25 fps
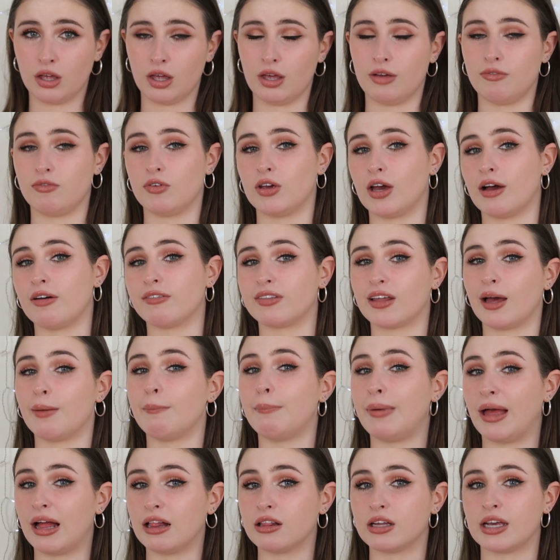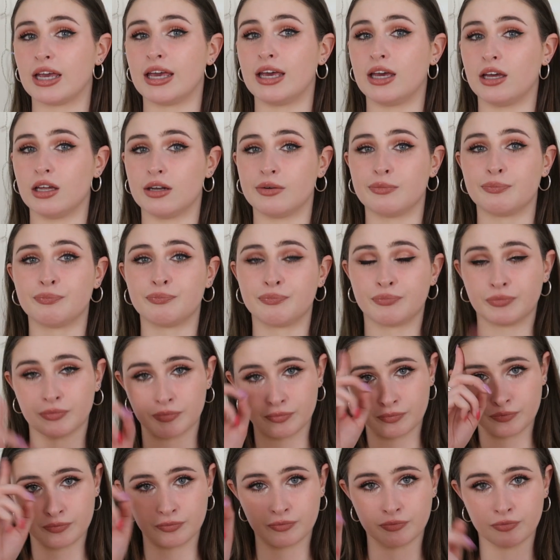if you have that bell hit,
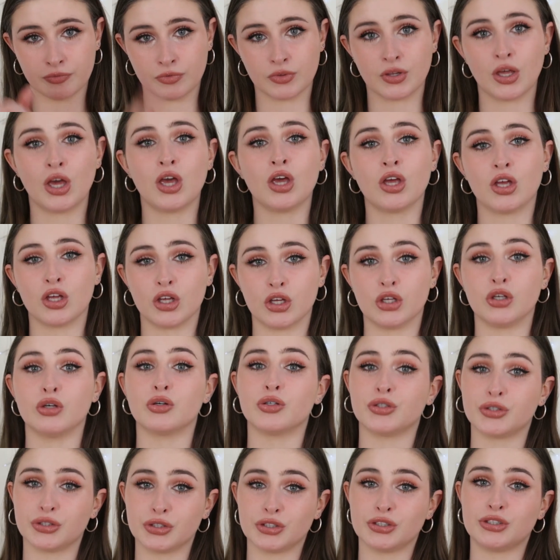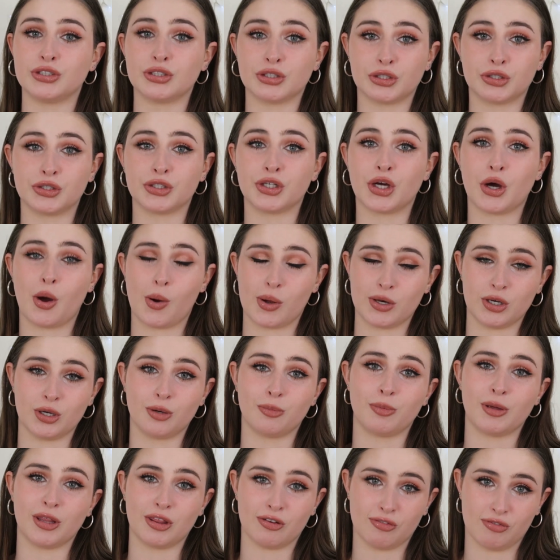you'll know, and
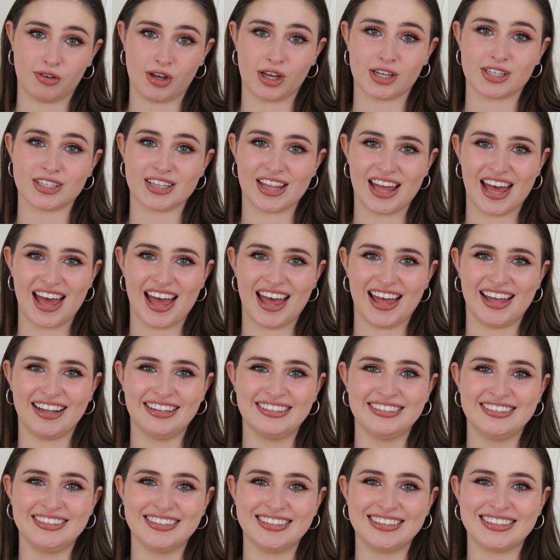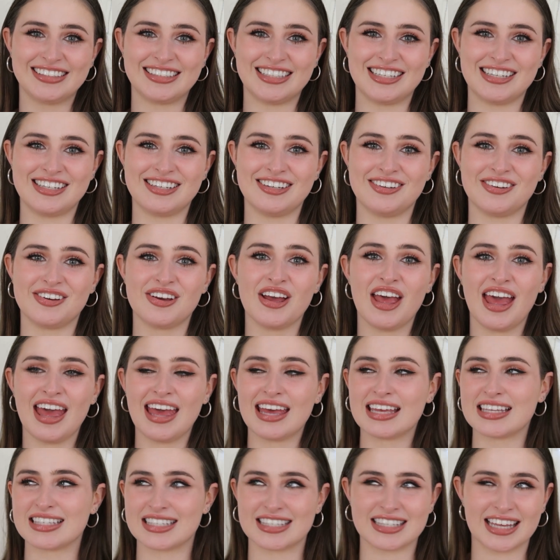you'll be the first there to
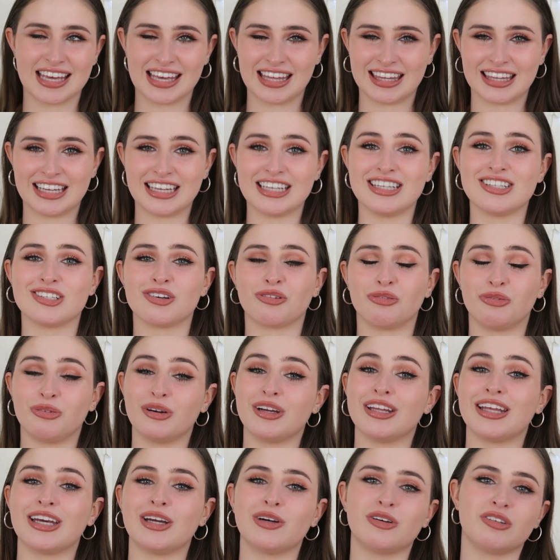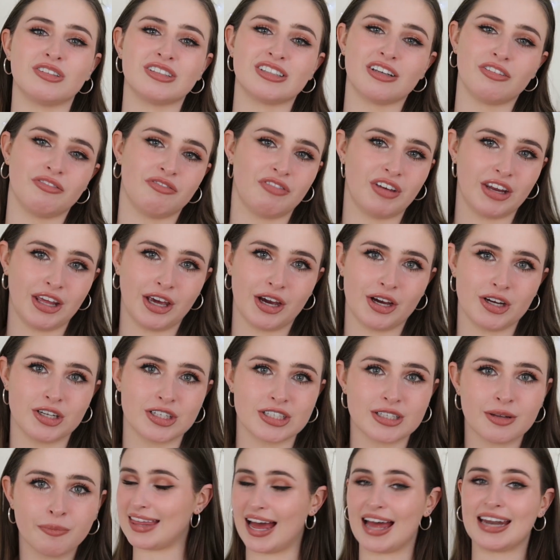see these really awesome
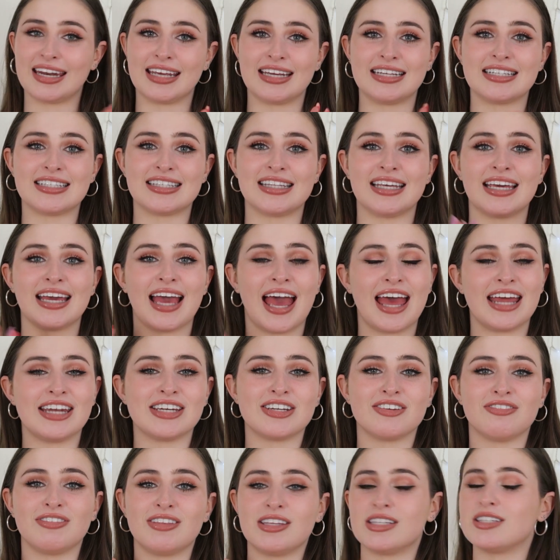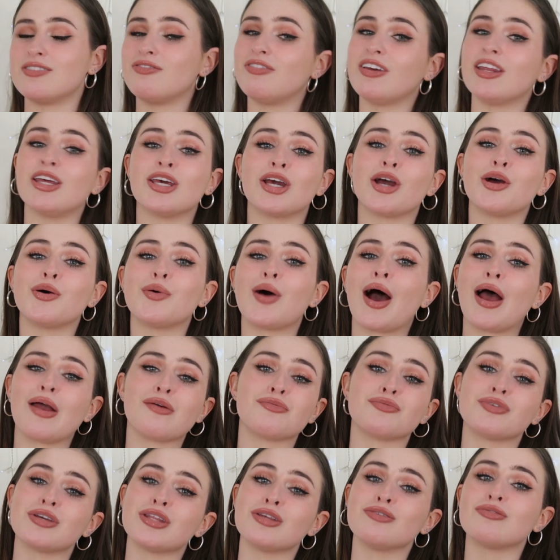videos. That is the end of this video.
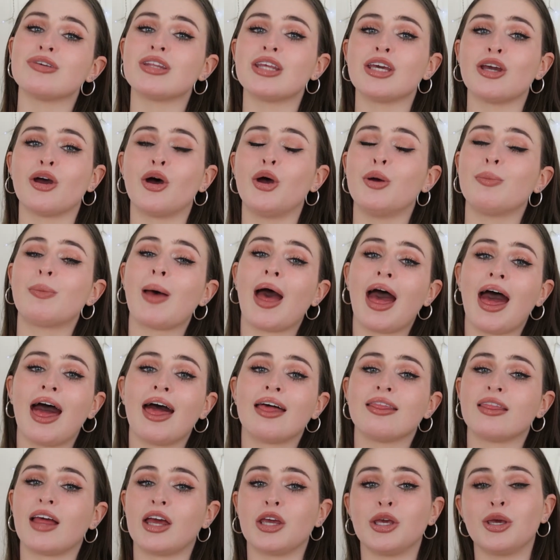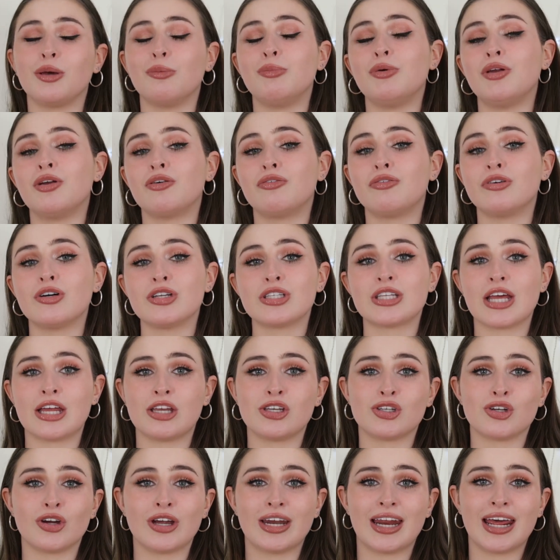I really, really hope that you beautifuls
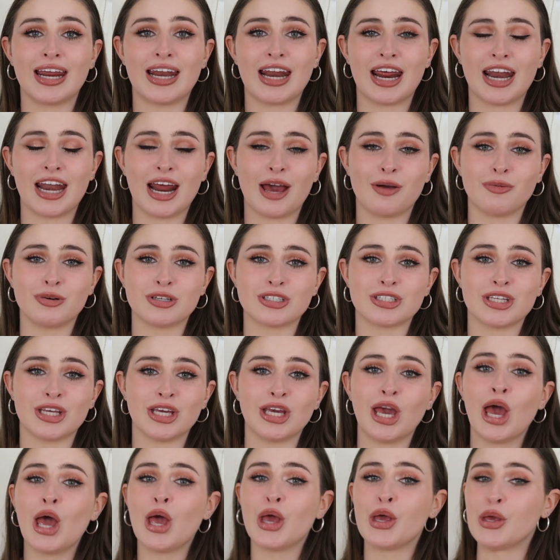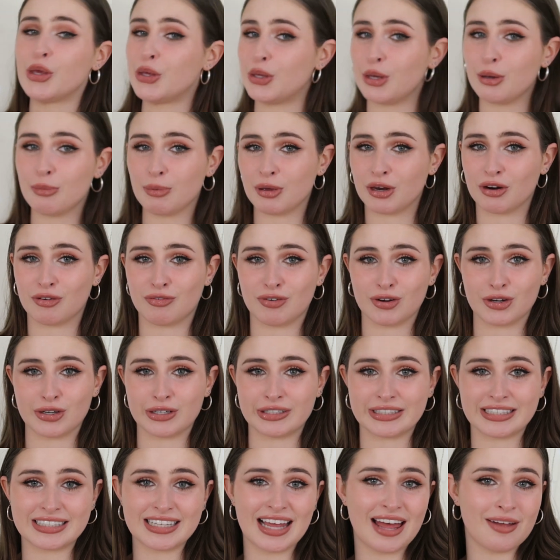enjoyed it, and I will see you
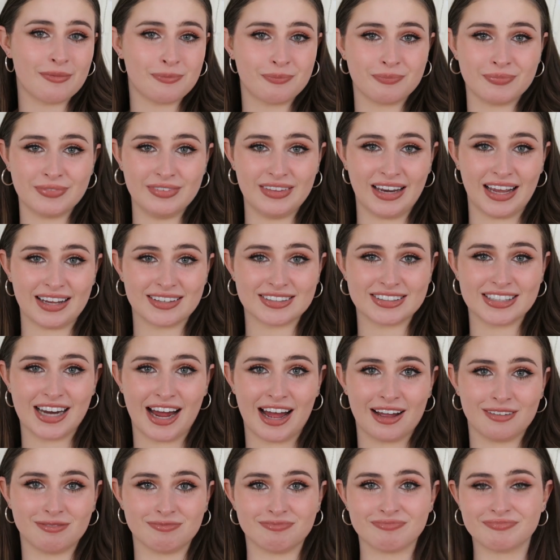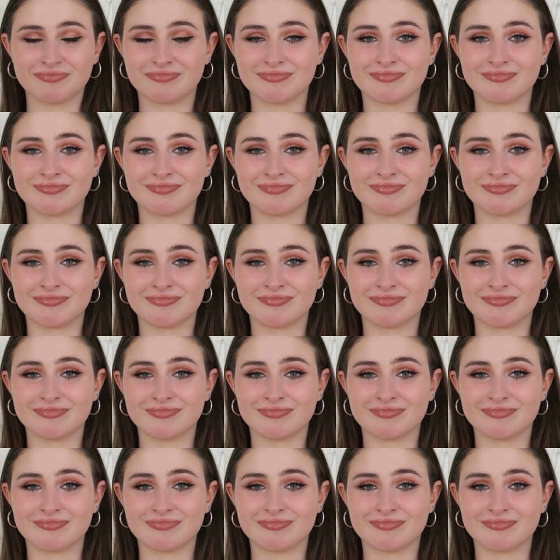beautifuls next time.